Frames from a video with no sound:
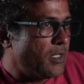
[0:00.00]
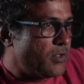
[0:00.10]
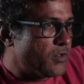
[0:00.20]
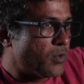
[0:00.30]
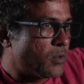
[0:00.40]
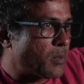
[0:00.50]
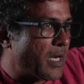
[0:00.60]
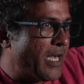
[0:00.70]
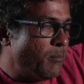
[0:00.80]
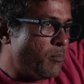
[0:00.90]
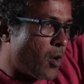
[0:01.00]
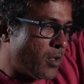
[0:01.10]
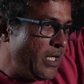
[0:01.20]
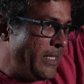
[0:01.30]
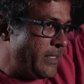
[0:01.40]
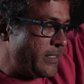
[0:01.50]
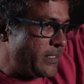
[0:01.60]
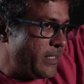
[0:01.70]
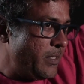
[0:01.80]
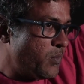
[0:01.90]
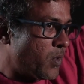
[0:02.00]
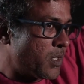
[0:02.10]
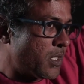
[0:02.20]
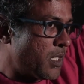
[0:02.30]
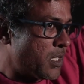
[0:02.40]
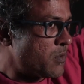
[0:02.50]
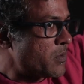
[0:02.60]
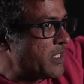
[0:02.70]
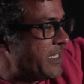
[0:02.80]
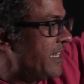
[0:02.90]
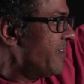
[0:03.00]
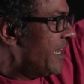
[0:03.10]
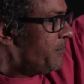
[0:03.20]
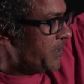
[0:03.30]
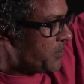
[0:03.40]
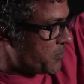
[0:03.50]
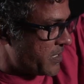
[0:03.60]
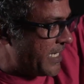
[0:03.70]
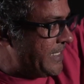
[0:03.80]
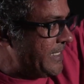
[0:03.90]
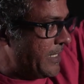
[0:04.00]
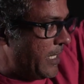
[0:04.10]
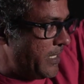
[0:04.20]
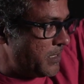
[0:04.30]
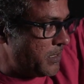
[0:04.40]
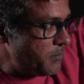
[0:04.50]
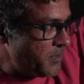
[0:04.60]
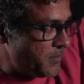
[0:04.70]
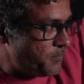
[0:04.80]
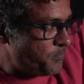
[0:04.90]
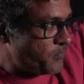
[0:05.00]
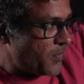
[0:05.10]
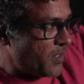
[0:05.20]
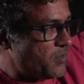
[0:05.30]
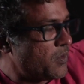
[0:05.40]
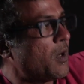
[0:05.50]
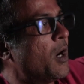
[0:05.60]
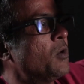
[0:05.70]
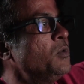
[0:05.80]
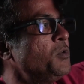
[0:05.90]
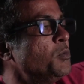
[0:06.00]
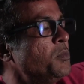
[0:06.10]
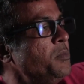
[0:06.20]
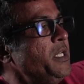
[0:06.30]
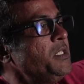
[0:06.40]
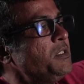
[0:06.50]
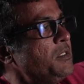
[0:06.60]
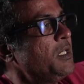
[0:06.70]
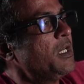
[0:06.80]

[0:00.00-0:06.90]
So, I am broadly interested in what are known as environment society relationships. So, how do human beings